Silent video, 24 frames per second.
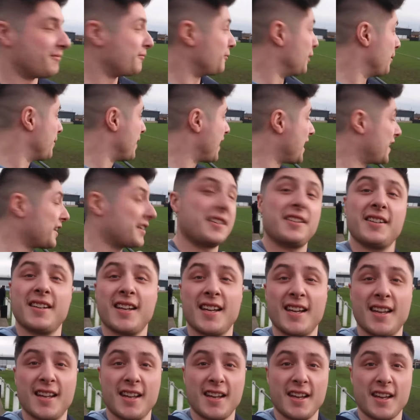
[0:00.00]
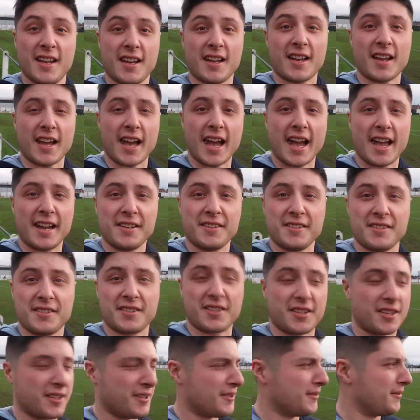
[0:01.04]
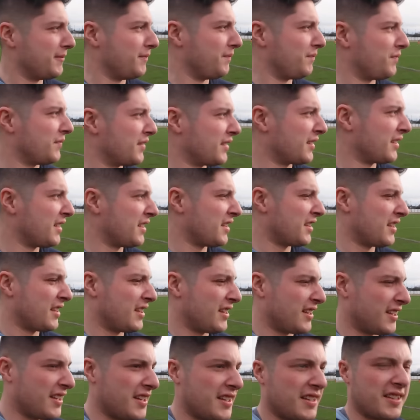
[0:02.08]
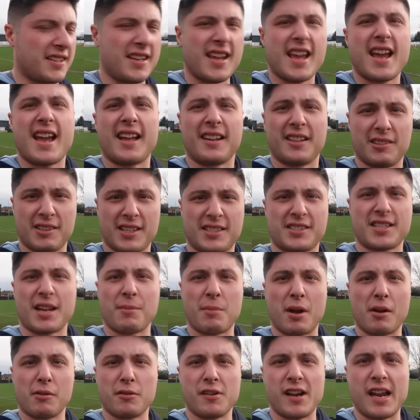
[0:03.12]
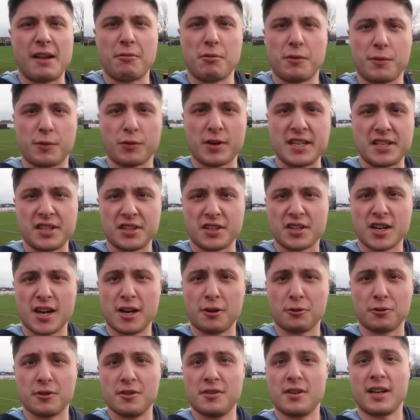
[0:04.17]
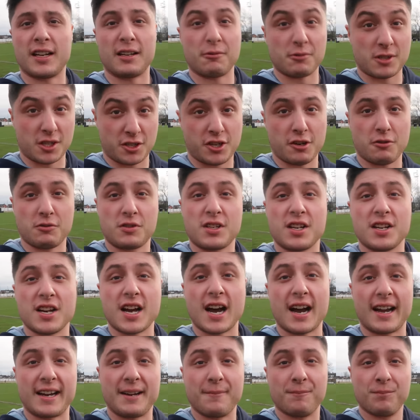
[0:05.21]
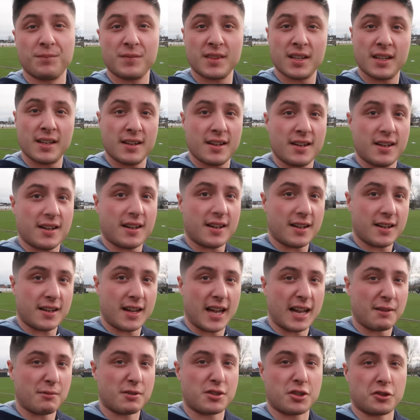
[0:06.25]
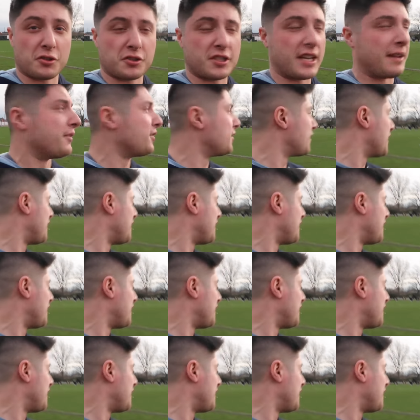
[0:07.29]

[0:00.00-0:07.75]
We're back, and yeah, the last time I was here, we were freezing cold, and it was a Tuesday night, and we saw 7